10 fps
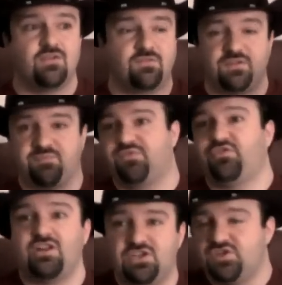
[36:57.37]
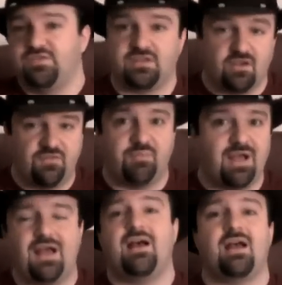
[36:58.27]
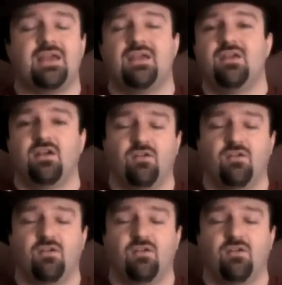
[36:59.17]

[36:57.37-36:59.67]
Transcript: for their percentage of the of the pie